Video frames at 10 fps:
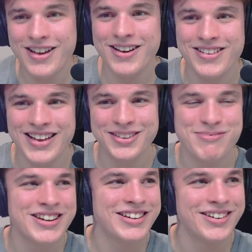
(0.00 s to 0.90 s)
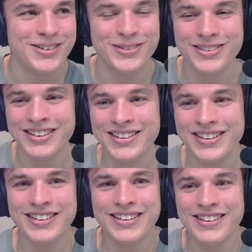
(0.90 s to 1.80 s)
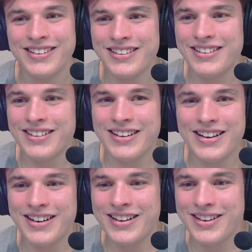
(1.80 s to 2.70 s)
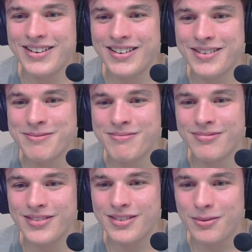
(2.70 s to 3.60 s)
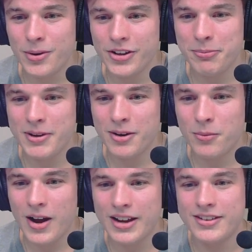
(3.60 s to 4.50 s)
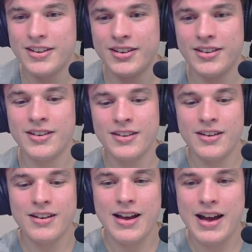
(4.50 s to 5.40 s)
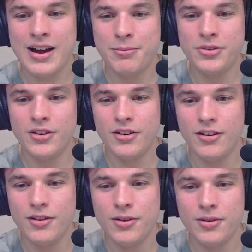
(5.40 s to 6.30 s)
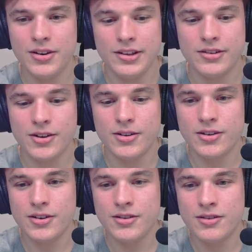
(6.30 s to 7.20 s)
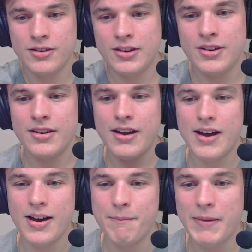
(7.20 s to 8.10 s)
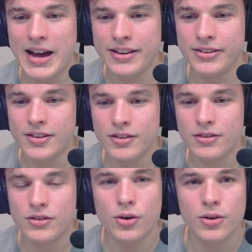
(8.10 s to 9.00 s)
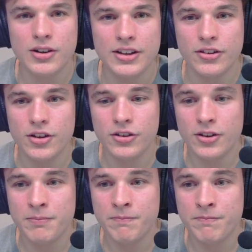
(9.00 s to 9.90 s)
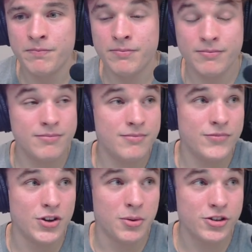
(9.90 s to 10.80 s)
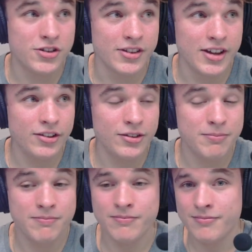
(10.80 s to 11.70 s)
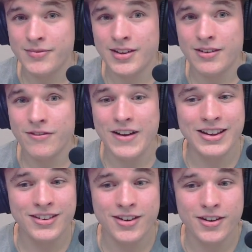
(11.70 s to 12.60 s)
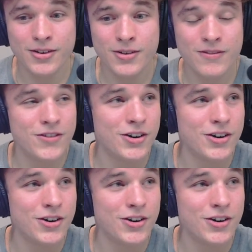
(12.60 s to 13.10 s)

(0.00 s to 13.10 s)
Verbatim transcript: That's pretty cool. Um, will this be on YT? Absolutely, dog. Um, and dog lizard, you're watching this. Thank you for